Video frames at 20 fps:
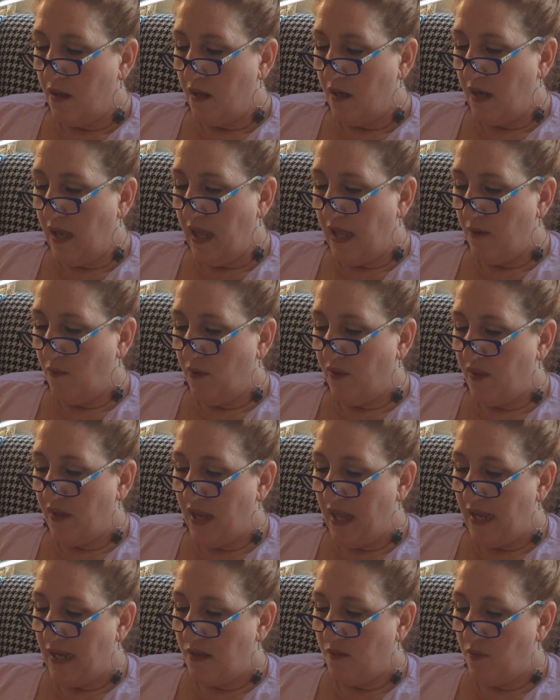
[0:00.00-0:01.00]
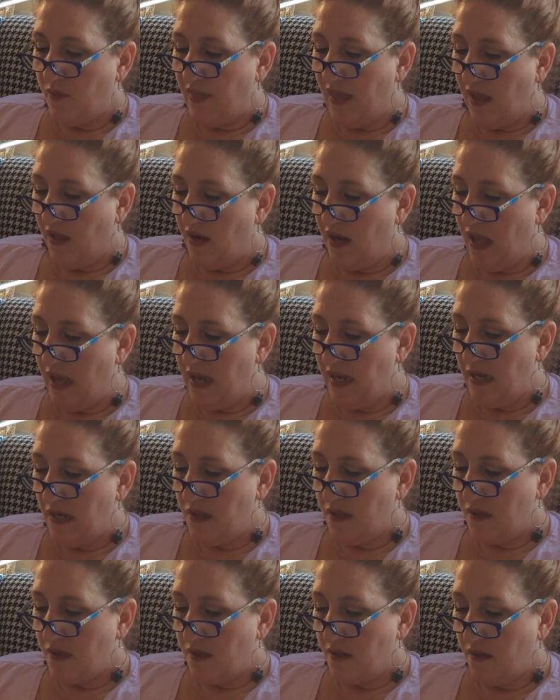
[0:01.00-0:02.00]
With lights, without
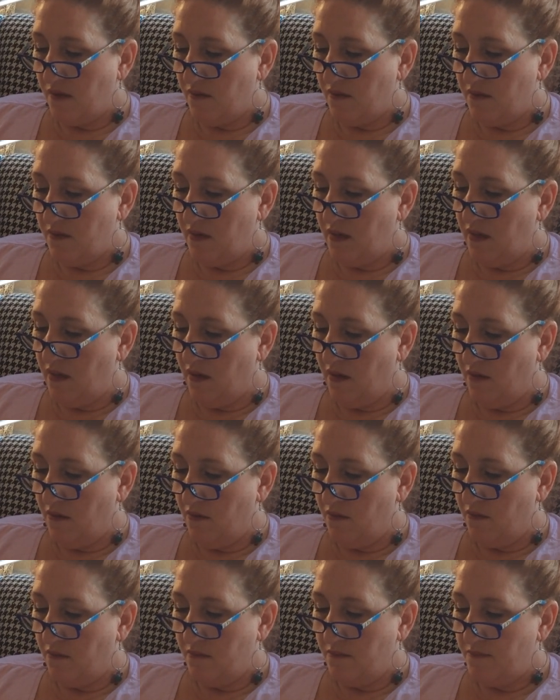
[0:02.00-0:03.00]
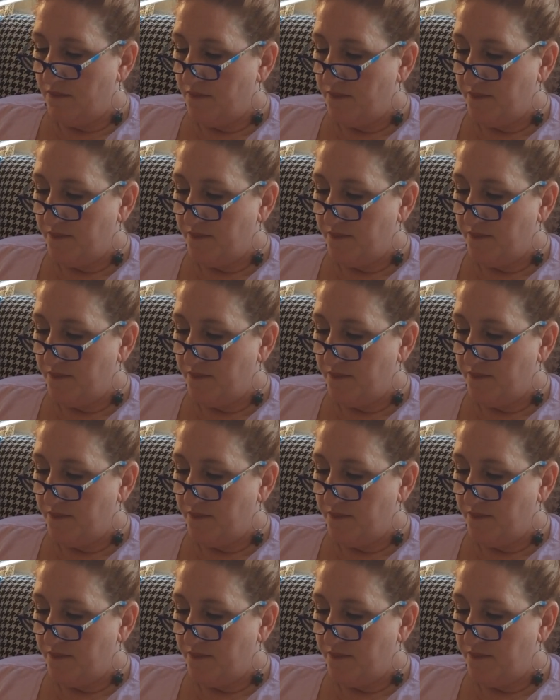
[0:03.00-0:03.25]
lights, you know,